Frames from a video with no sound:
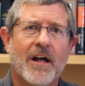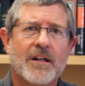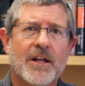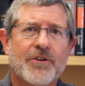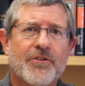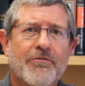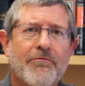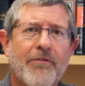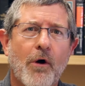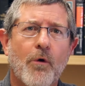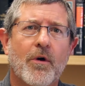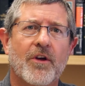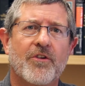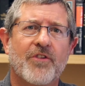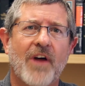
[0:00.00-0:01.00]
Let's
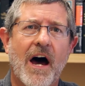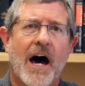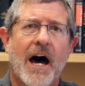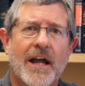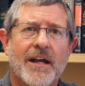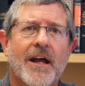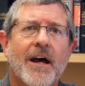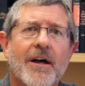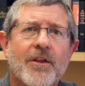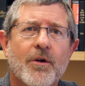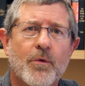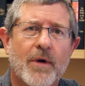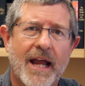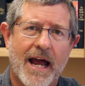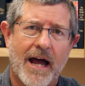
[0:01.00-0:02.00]
focus on the
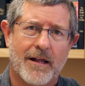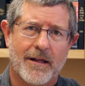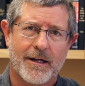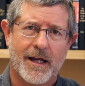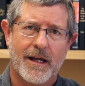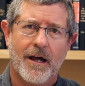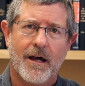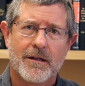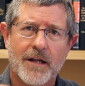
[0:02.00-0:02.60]
reality.